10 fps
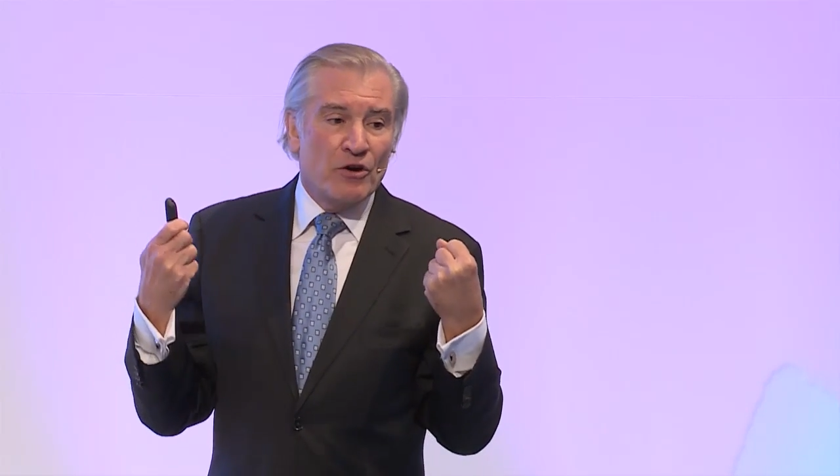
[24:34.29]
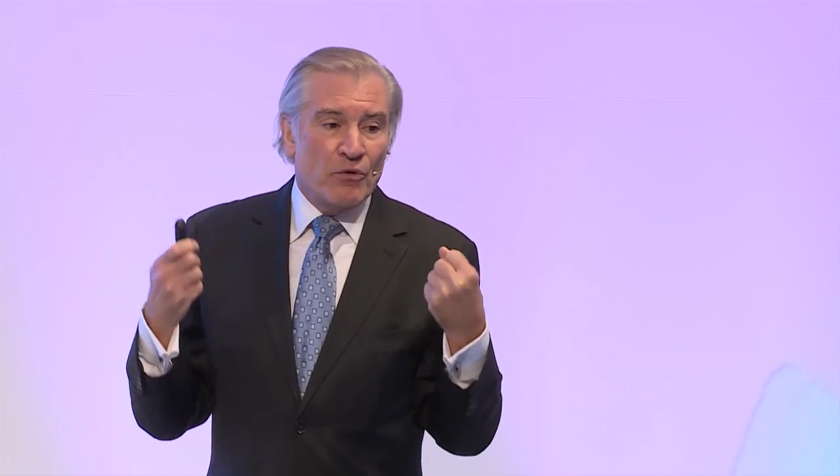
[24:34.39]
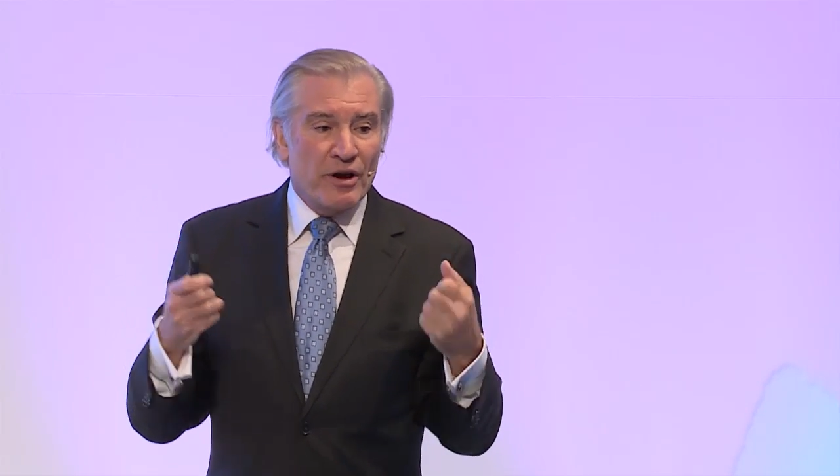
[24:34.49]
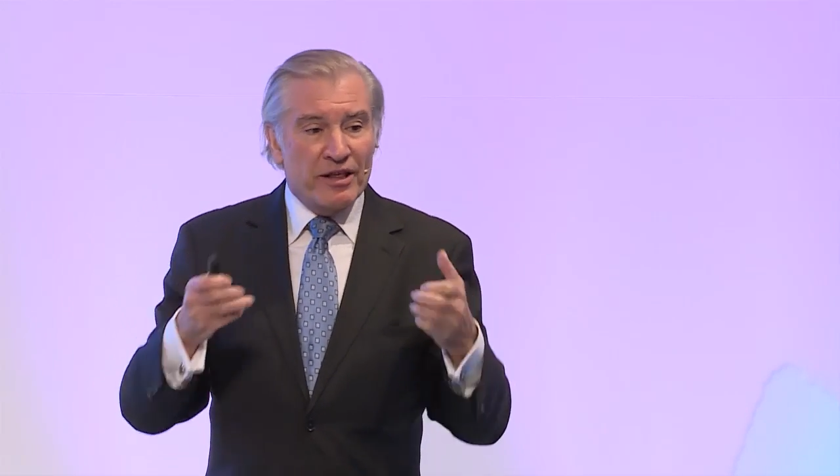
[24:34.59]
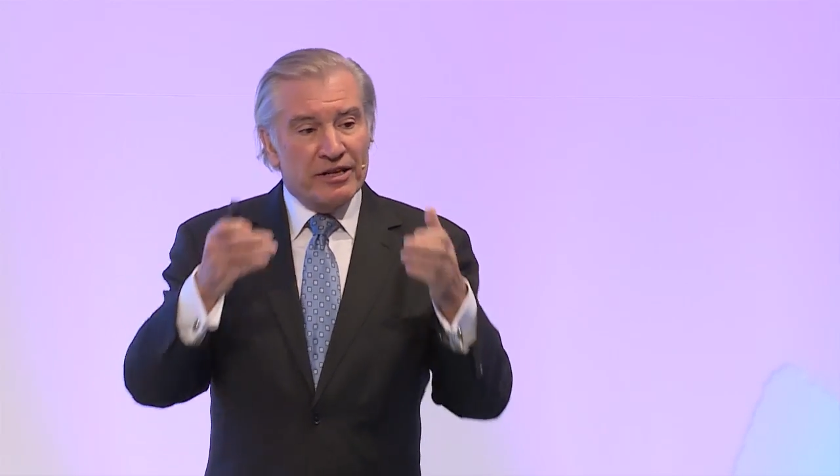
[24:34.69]

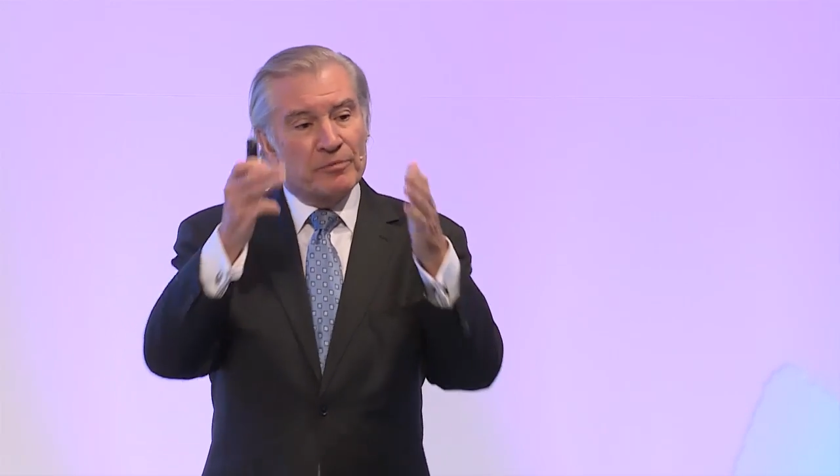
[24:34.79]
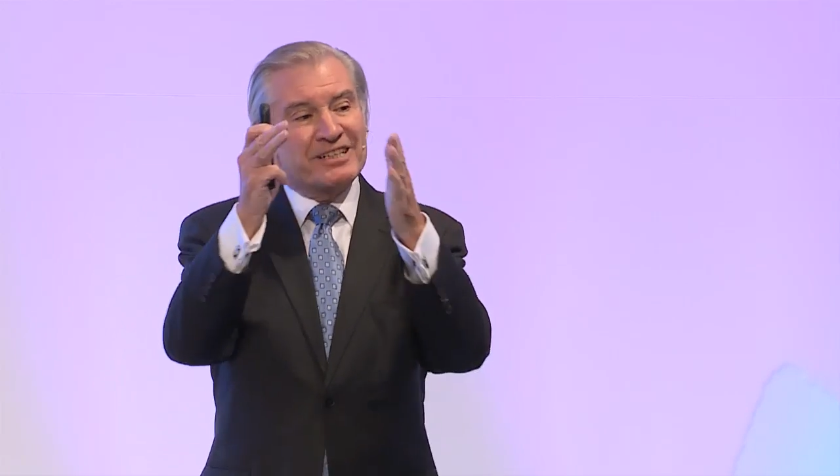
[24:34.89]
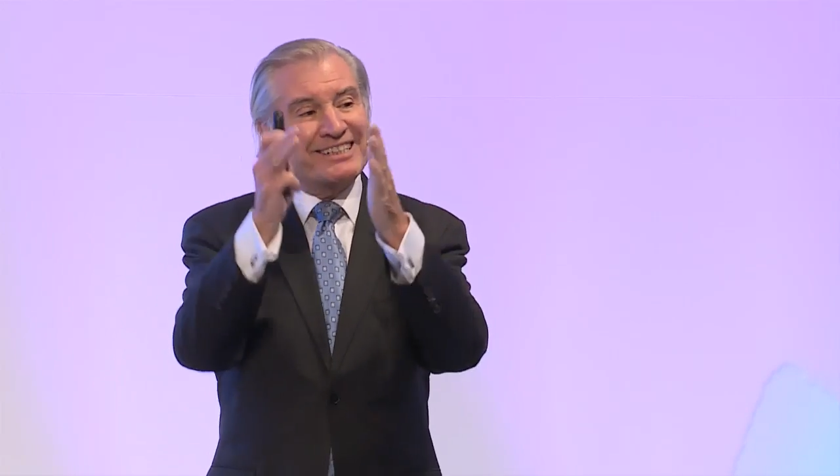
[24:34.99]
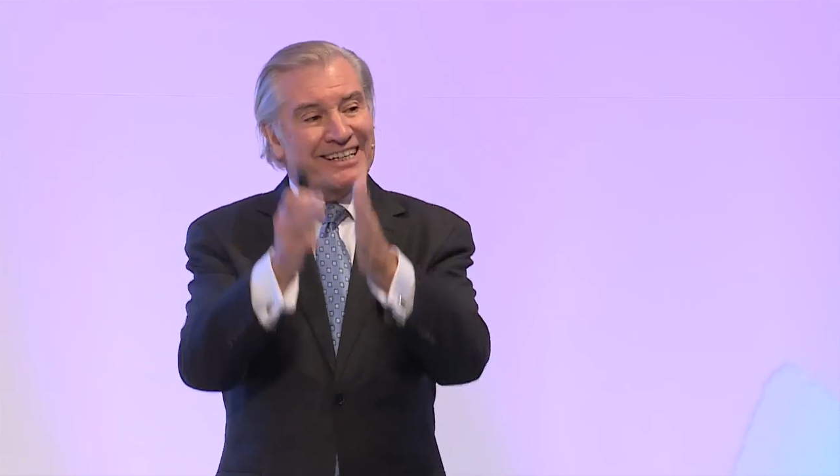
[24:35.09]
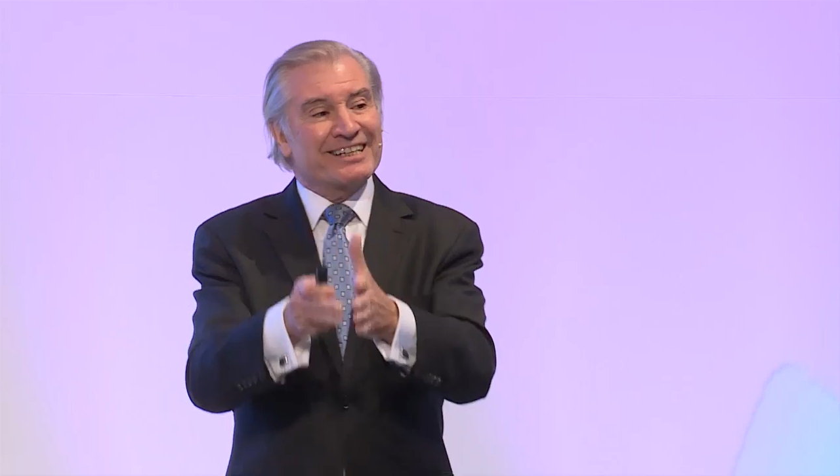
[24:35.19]
rather than a
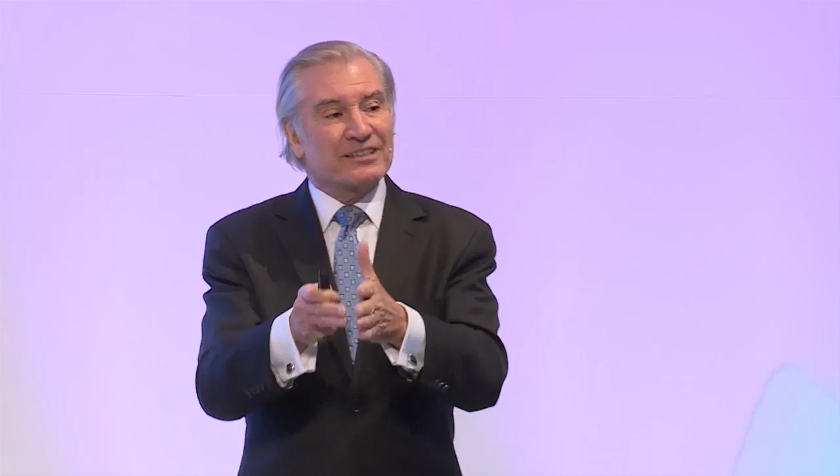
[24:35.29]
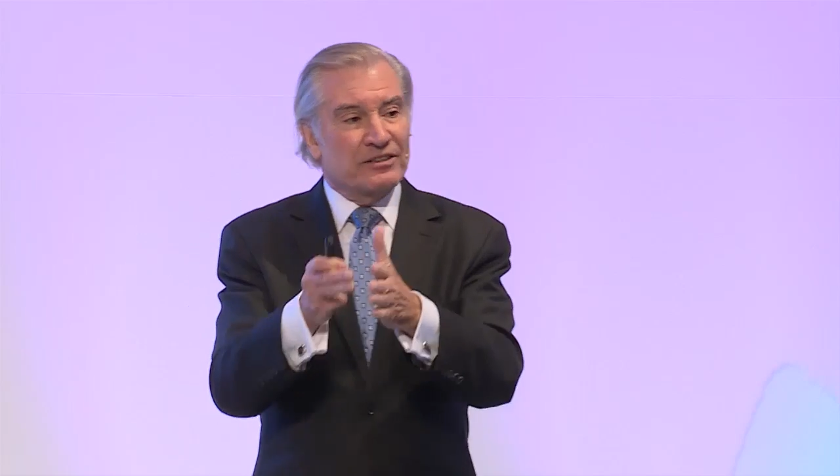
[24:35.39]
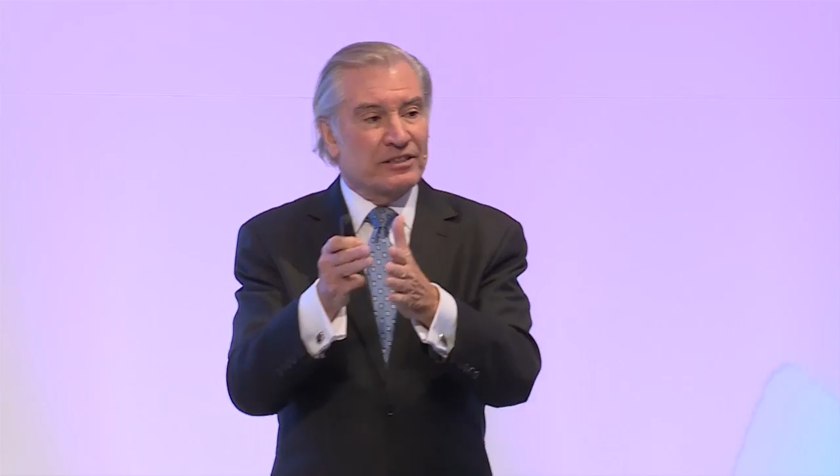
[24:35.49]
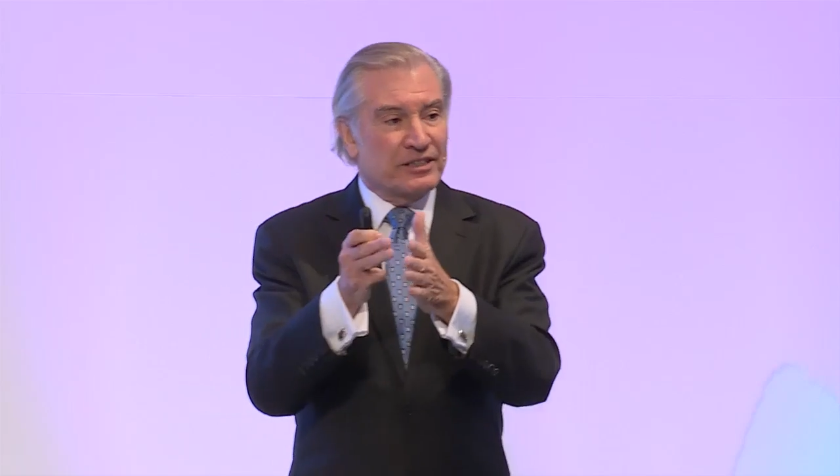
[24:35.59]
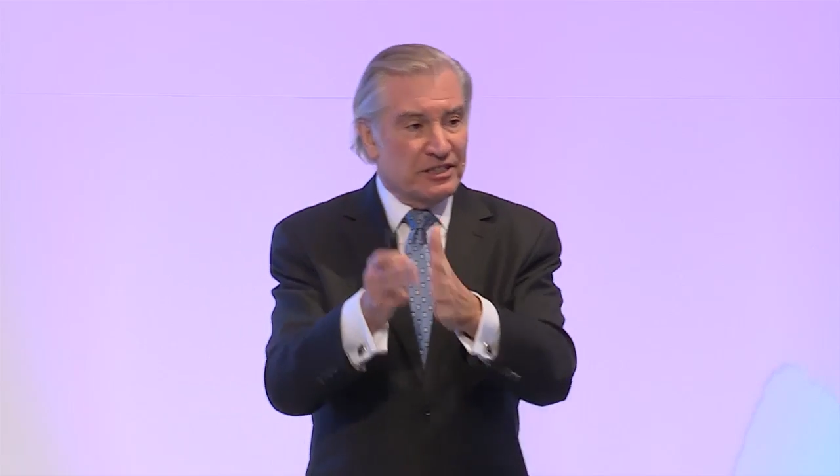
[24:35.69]
particular
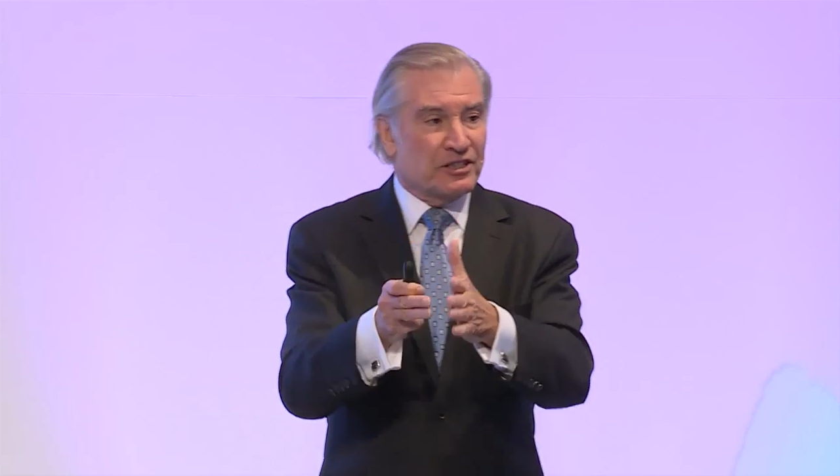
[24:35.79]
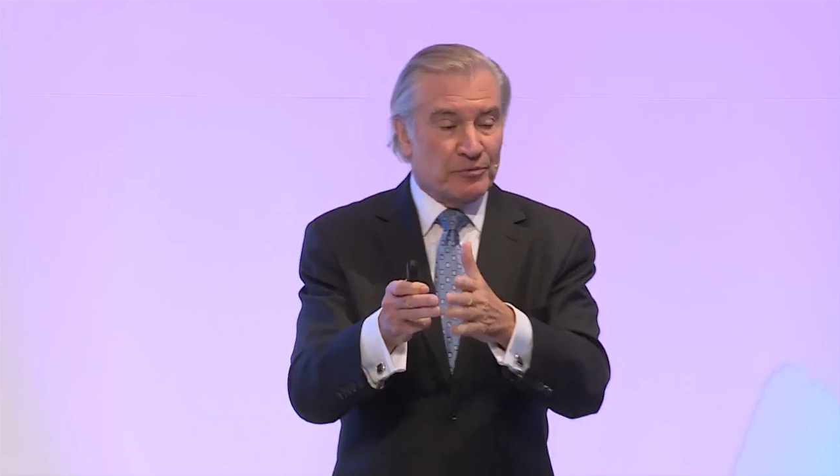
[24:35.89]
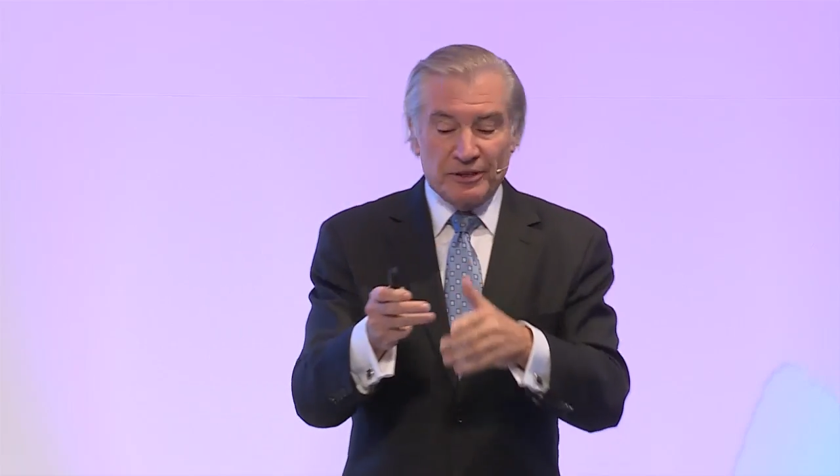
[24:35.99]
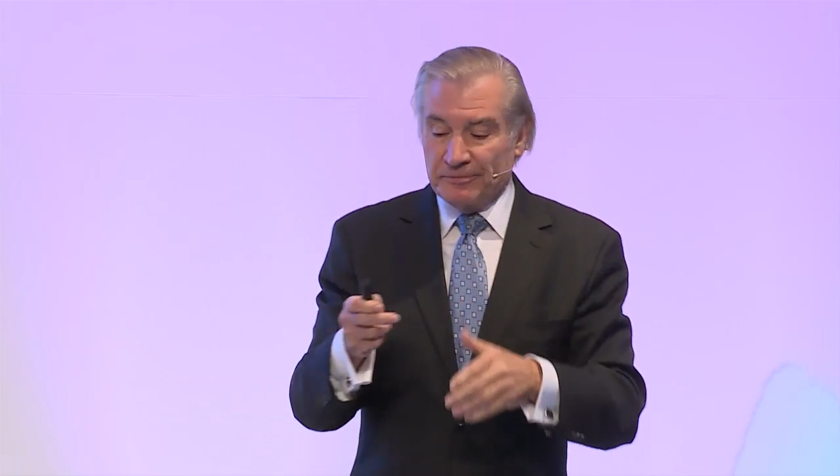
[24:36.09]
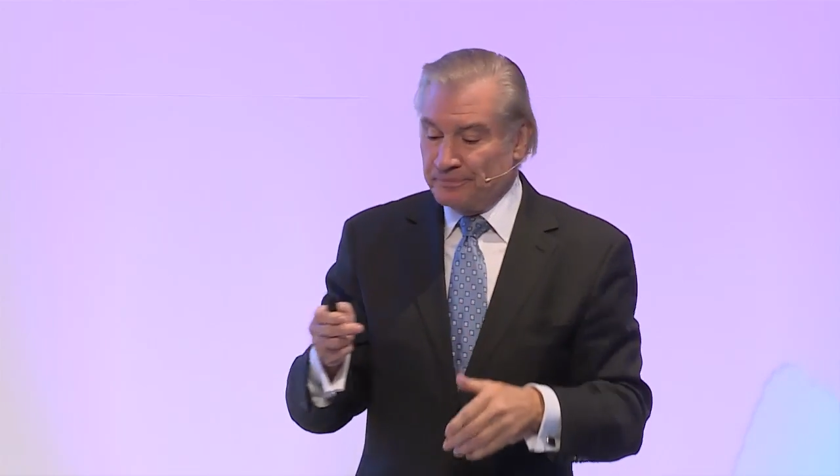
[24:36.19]
discipline.